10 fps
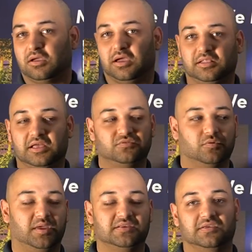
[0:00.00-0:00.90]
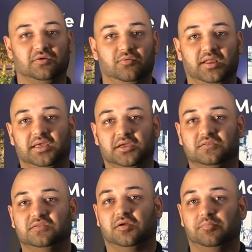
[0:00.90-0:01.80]
And that's what makes it a really
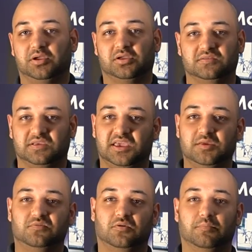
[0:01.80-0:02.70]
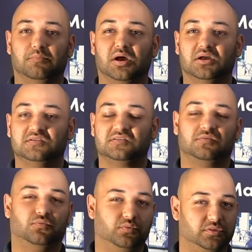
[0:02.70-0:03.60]
good sub, because it keeps you immersed
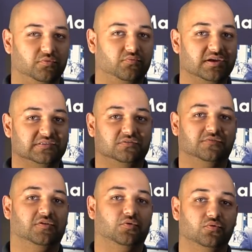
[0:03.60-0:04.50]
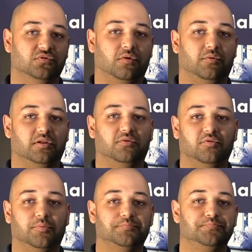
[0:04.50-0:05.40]
with the rest of the audio in a
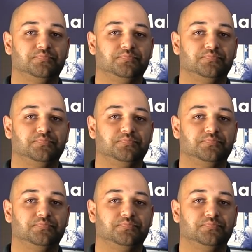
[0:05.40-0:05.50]
room.